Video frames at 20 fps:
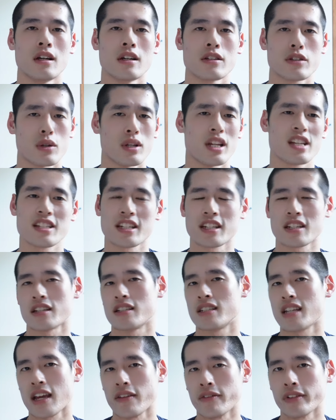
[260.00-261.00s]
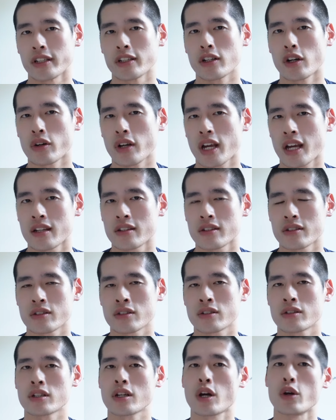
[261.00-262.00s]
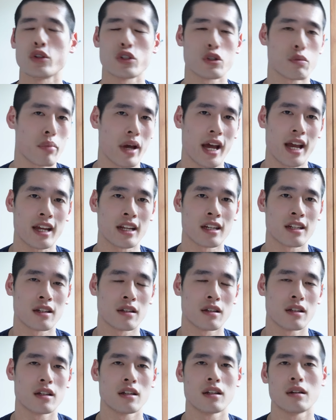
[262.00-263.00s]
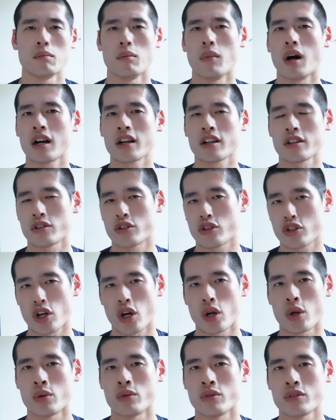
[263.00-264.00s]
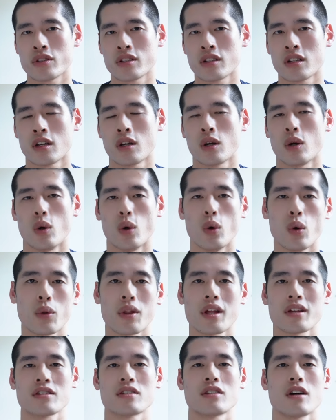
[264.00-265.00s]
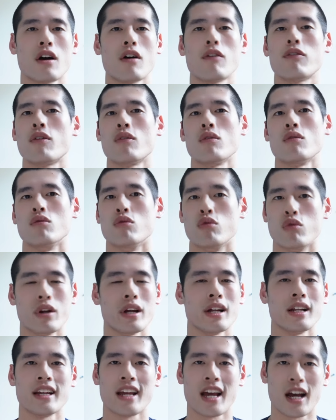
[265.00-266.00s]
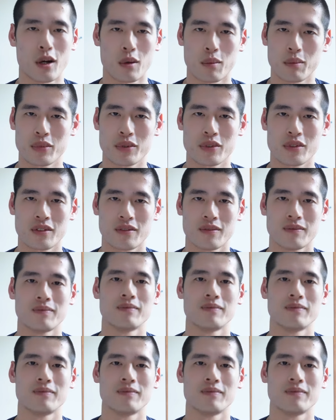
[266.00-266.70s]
So listening to David Goggins, Coach Payne, Marcus Jones, all that stuff really helps.